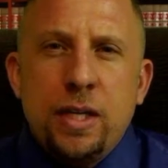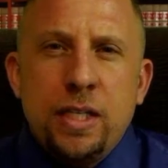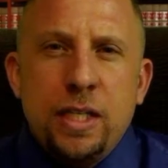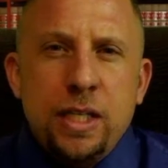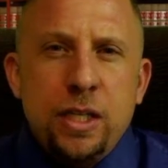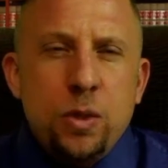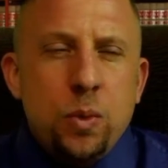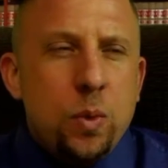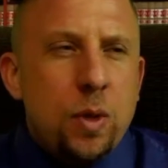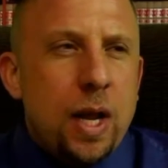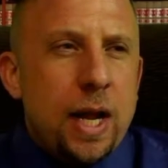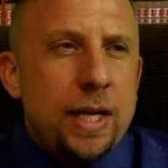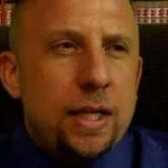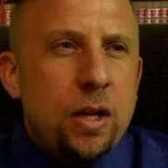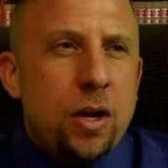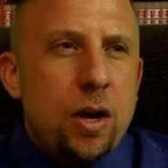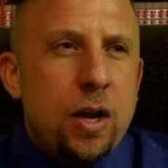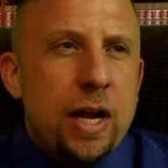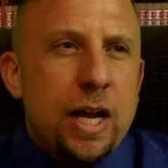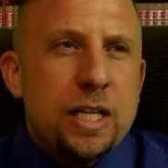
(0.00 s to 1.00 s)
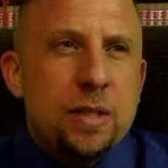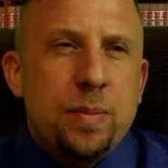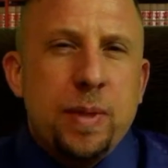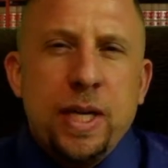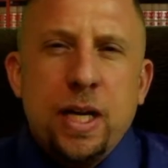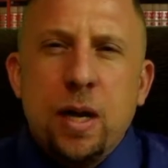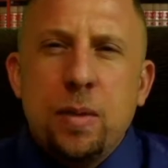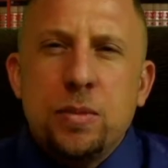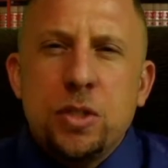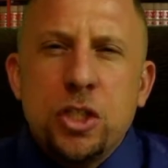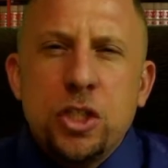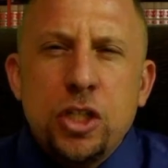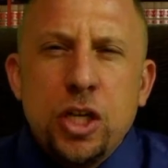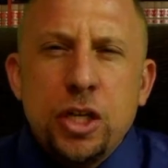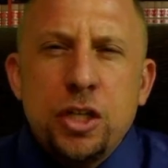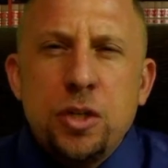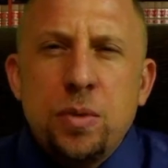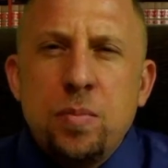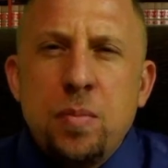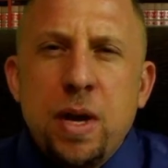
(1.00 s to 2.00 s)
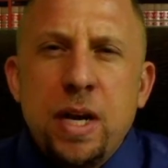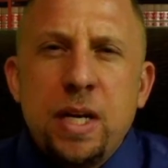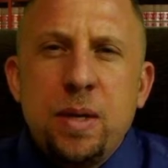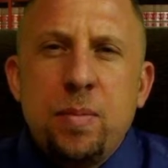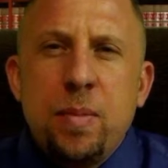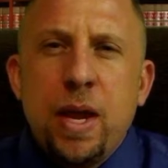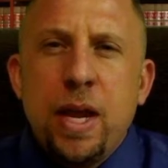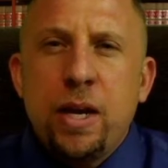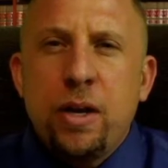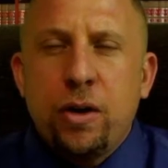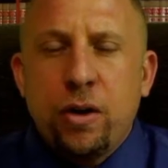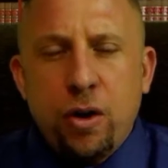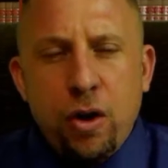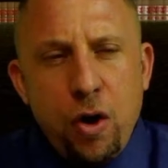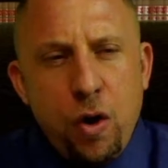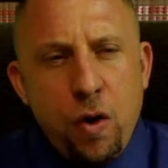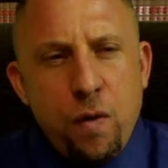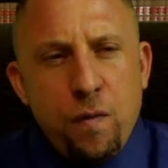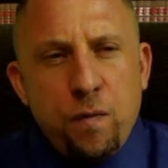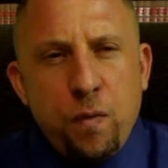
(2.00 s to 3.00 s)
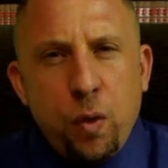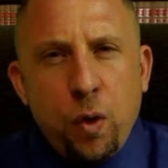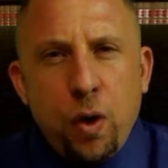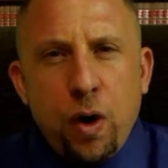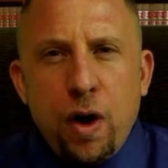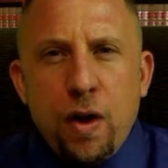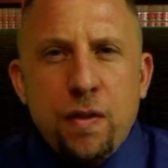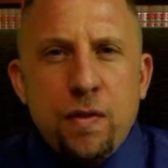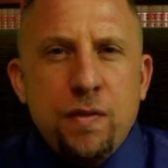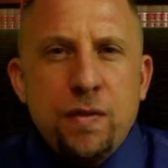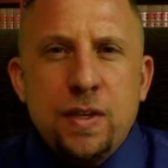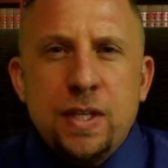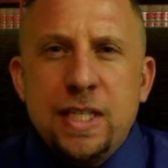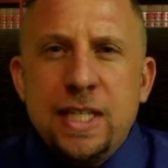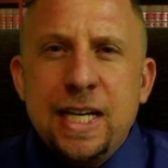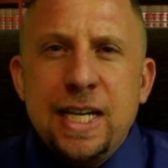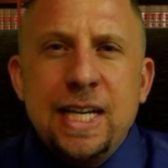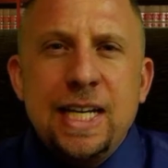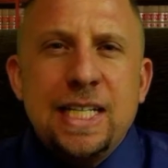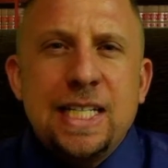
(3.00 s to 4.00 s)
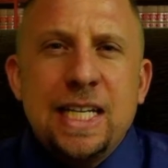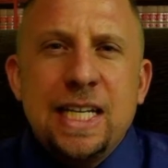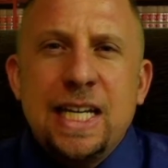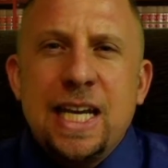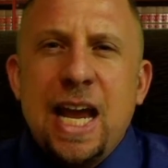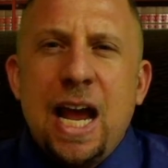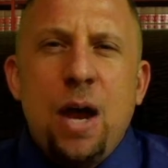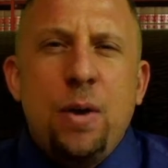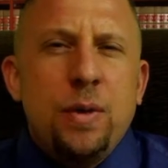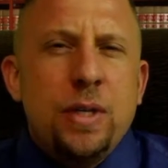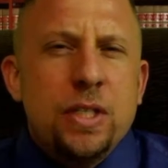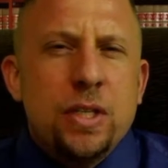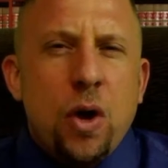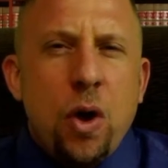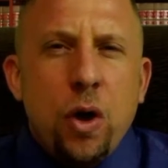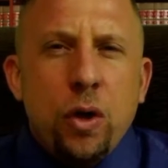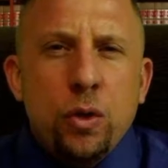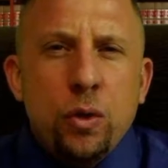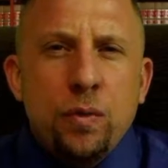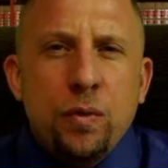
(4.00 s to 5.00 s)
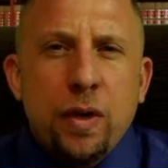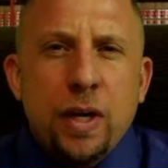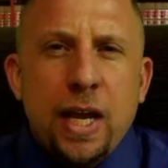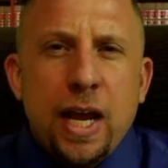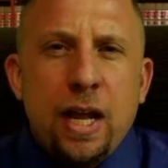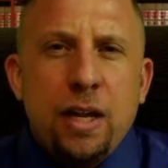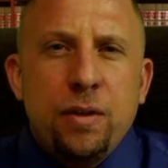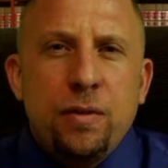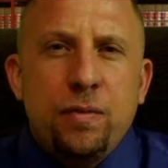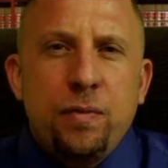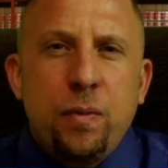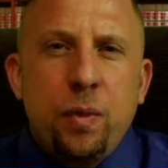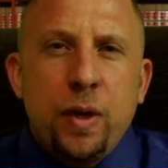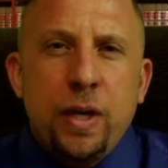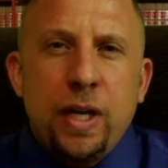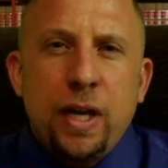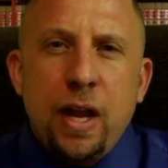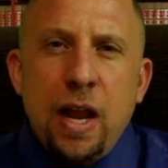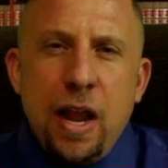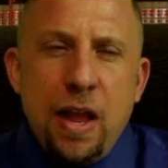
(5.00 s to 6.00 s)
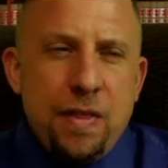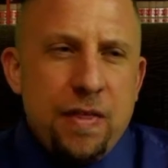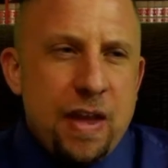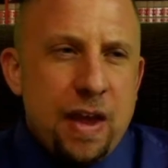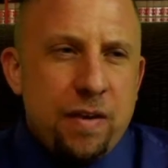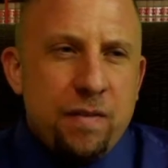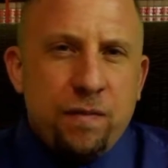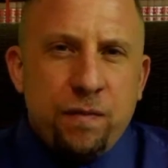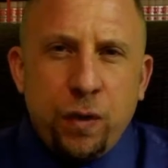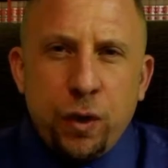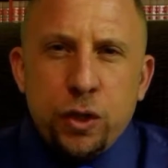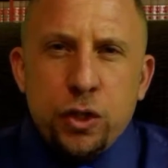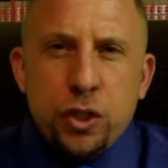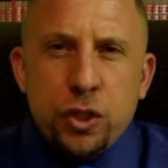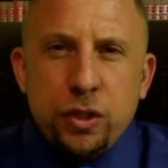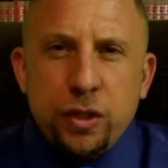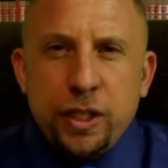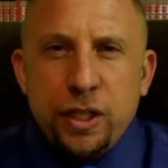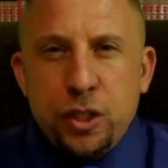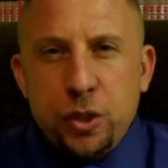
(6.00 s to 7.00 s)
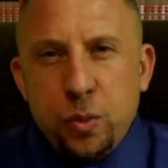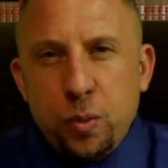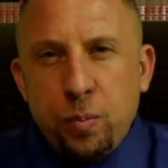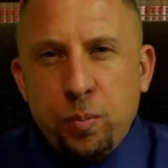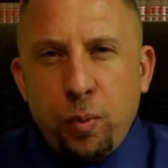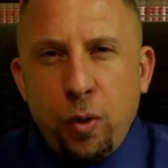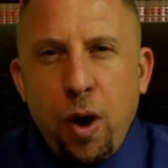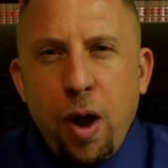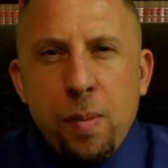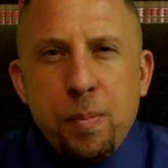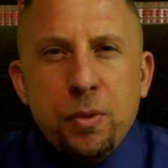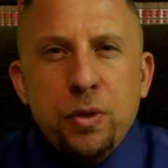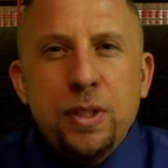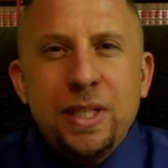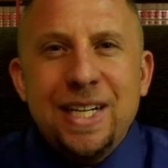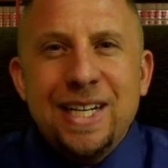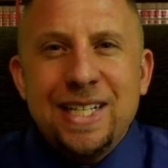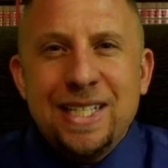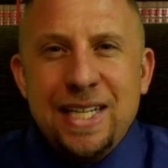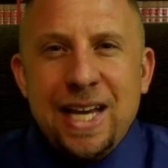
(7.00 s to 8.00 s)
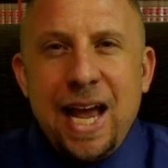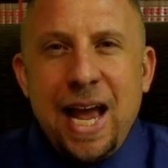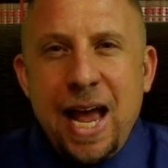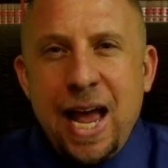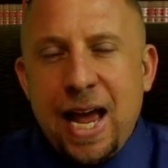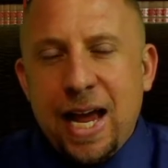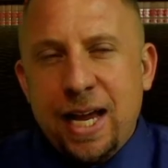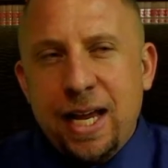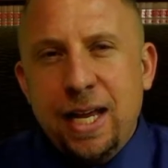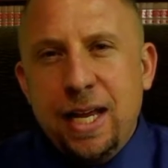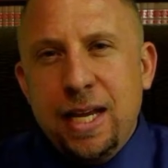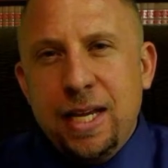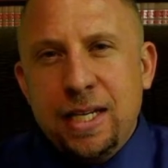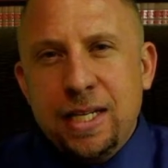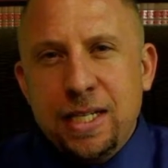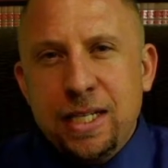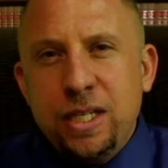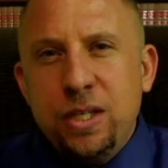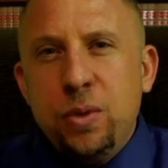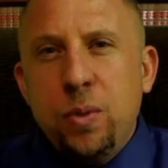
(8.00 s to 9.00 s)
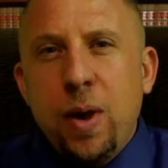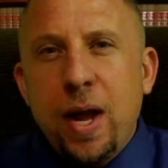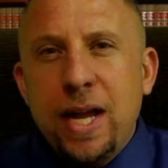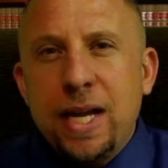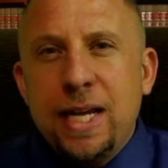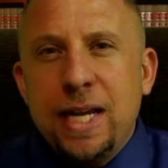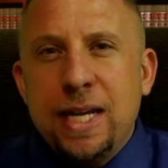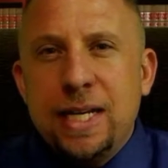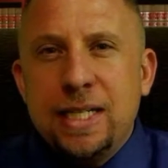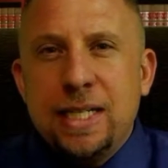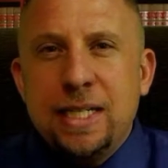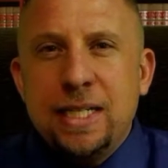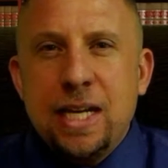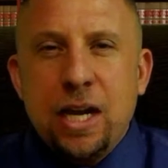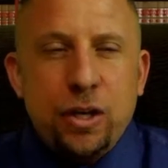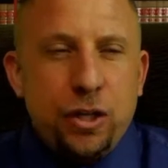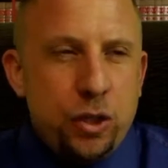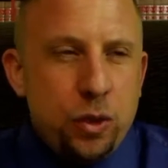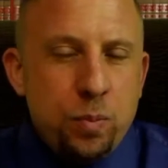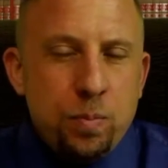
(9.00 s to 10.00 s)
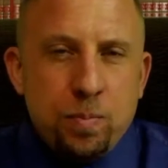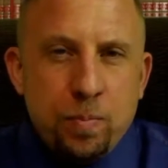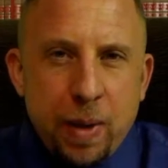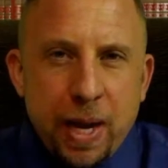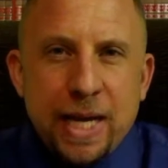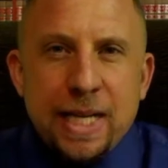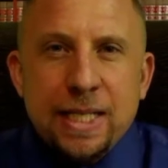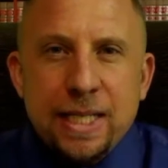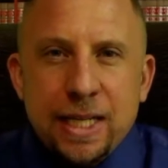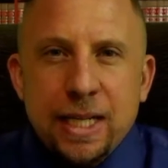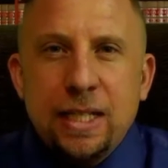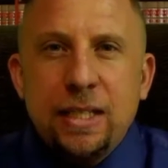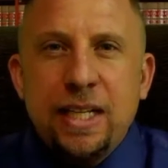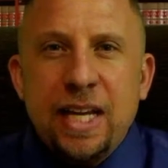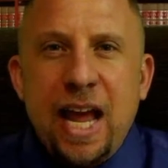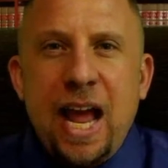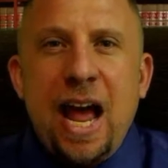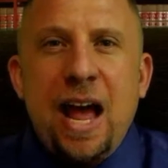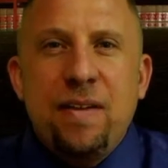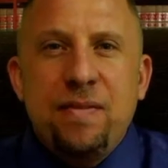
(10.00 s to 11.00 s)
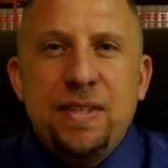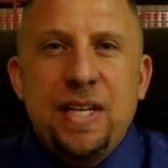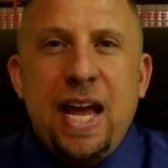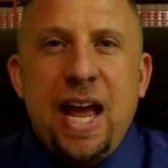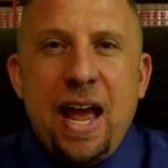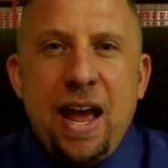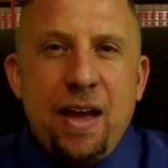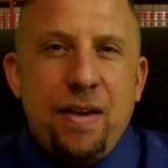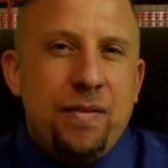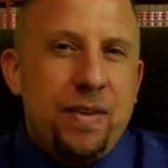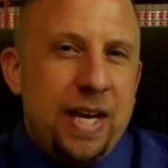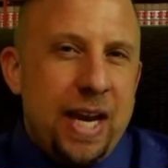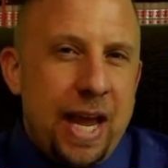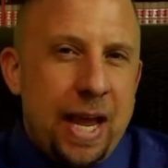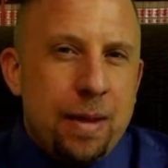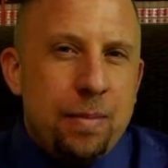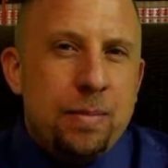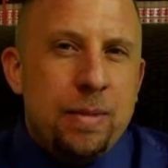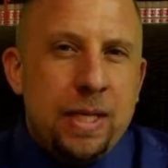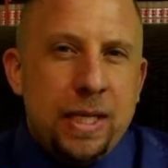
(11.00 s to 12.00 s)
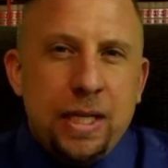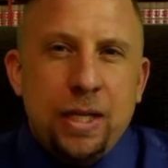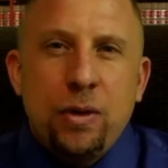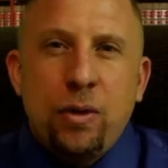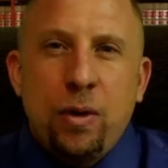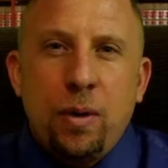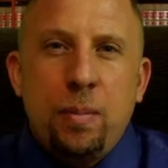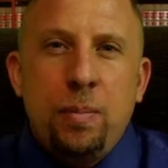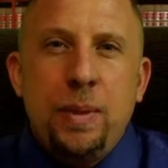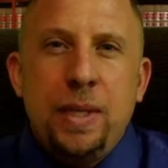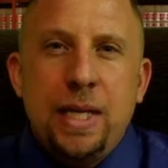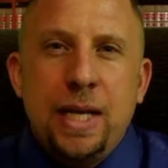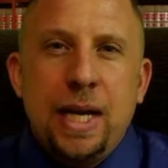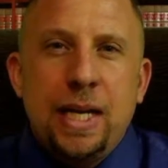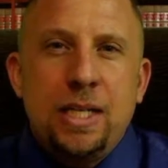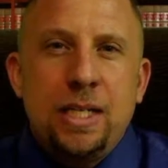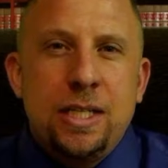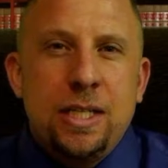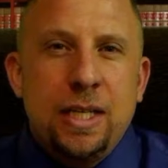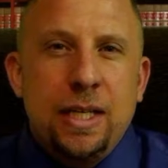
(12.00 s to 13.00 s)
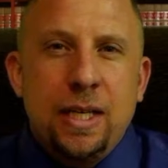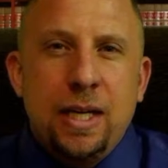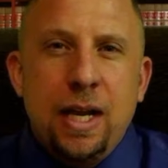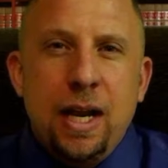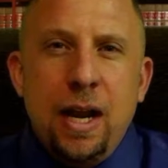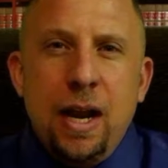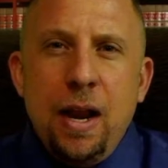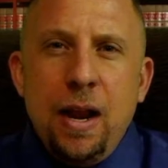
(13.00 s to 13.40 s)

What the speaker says: DUI law has become such a moneymaker for cities and counties all over California that virtually to properly attack DUI cases, now you basically have to have an MD or a PhD.